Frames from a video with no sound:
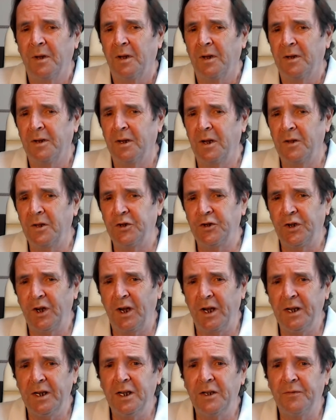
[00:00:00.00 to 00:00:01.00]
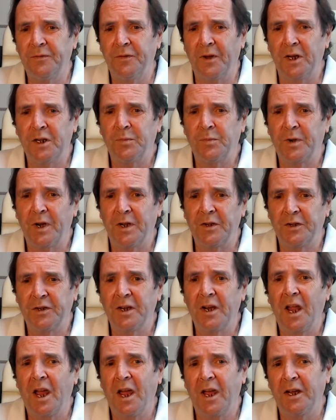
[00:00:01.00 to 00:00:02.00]
Now, the Chinese Vice
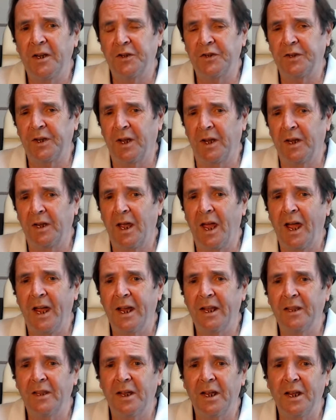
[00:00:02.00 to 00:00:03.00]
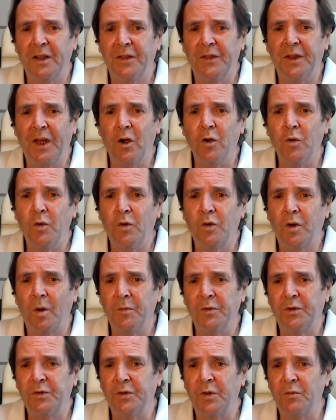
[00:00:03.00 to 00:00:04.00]
President Hang Zheng highlighted the
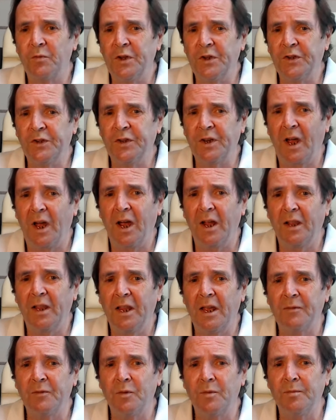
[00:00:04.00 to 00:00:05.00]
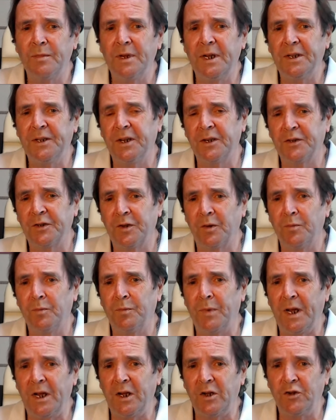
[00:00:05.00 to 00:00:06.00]
outcomes of the recent high-level meetings in
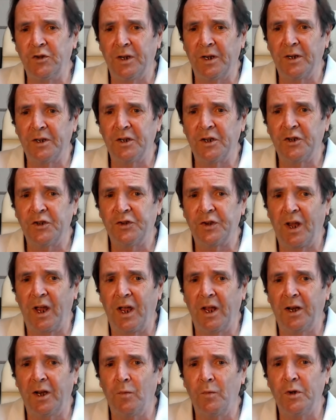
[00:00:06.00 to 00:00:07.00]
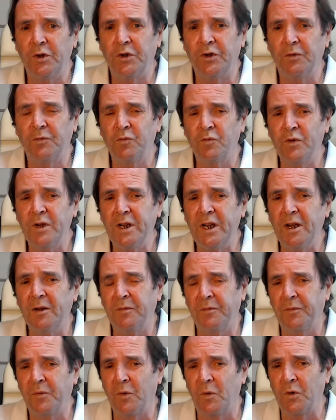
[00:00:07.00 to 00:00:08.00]
Beijing and Astana, which have
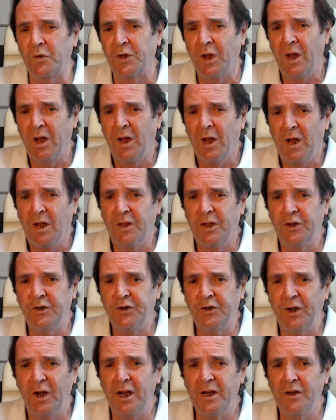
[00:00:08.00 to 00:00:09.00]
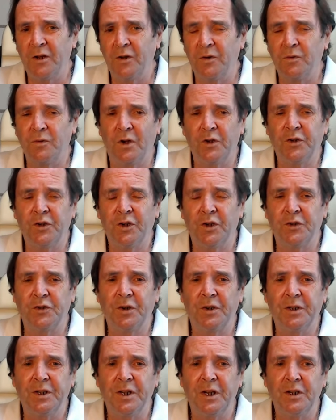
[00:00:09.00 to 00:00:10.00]
reinforced the China-Russia
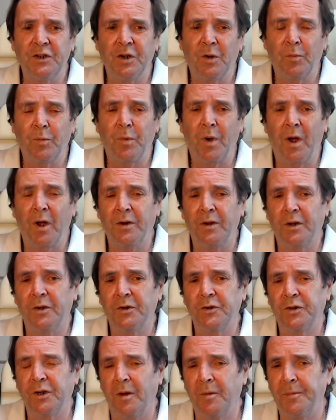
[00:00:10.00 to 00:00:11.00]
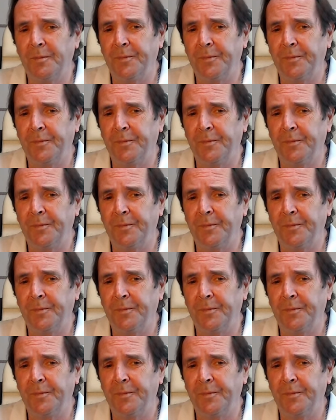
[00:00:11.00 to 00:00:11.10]
strategic partnership.